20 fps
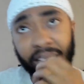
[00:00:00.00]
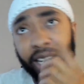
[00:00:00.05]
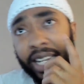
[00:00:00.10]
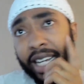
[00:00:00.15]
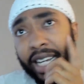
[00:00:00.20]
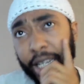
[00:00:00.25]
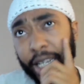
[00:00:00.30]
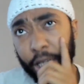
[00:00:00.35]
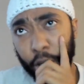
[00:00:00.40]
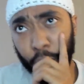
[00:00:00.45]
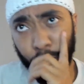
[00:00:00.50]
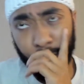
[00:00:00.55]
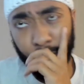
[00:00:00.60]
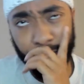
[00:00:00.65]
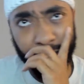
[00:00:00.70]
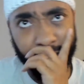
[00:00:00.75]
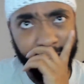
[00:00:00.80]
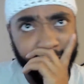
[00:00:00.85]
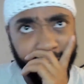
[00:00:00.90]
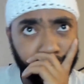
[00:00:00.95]

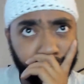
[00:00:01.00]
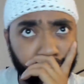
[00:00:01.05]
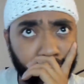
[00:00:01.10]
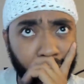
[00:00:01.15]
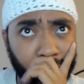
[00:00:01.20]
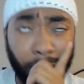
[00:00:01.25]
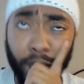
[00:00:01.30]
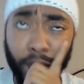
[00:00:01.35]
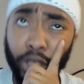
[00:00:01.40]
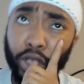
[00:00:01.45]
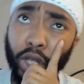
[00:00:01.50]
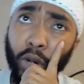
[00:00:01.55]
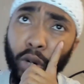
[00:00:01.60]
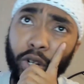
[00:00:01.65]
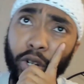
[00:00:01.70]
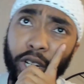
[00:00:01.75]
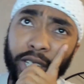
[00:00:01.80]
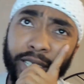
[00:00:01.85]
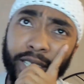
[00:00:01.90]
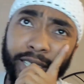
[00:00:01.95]
Interesting. So
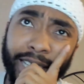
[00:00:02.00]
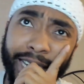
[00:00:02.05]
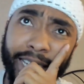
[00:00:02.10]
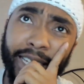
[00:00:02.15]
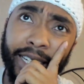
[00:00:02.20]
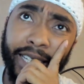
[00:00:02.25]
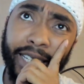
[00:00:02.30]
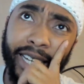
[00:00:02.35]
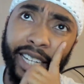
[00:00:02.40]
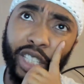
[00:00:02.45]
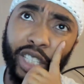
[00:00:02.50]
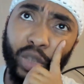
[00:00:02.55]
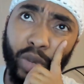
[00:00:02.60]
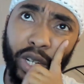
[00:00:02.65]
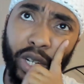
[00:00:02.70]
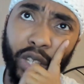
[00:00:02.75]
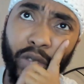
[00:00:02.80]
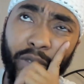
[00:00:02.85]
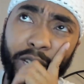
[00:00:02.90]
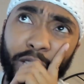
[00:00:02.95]
could 2 Kings
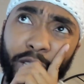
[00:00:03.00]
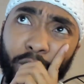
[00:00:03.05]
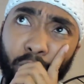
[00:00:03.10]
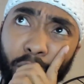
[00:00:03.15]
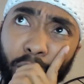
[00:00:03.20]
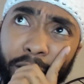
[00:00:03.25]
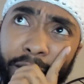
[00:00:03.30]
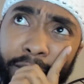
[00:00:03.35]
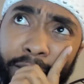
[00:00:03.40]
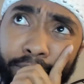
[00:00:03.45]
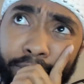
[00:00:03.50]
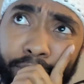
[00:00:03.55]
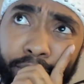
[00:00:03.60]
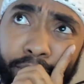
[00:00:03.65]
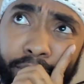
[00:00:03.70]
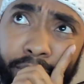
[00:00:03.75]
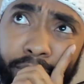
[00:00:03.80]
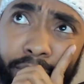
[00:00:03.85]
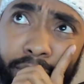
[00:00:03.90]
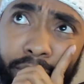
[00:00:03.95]
23 and 20
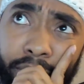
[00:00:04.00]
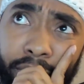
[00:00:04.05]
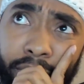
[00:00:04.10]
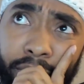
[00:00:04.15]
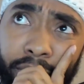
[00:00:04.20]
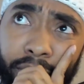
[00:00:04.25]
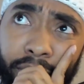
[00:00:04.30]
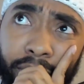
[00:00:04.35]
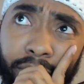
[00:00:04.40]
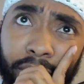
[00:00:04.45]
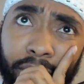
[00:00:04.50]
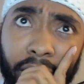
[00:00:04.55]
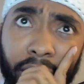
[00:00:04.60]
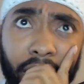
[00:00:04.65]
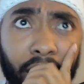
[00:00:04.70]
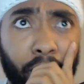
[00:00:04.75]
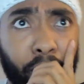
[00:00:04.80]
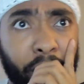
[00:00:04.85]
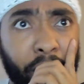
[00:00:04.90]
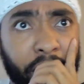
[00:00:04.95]

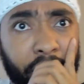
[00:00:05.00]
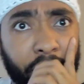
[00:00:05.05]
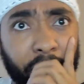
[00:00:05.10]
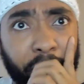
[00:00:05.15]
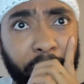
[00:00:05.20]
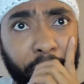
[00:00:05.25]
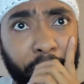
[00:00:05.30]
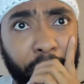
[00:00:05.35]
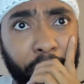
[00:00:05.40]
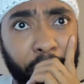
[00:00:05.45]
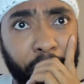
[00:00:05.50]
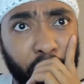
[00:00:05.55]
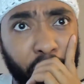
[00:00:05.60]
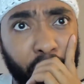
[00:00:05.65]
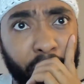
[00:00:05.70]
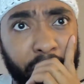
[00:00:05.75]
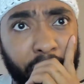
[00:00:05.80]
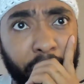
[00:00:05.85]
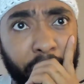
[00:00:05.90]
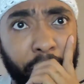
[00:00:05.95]
be the
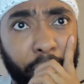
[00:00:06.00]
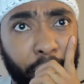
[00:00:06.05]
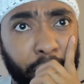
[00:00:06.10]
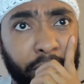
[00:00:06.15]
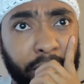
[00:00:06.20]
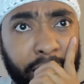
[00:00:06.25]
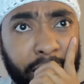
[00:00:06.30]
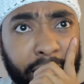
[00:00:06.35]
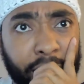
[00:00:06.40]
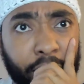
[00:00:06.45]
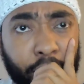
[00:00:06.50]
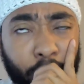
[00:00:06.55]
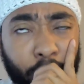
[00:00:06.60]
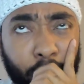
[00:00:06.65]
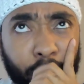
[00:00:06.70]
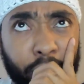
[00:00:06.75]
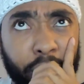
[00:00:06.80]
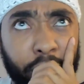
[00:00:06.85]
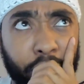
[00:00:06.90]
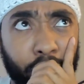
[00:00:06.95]
fulfillment of 1 Kings
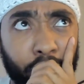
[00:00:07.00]
13 and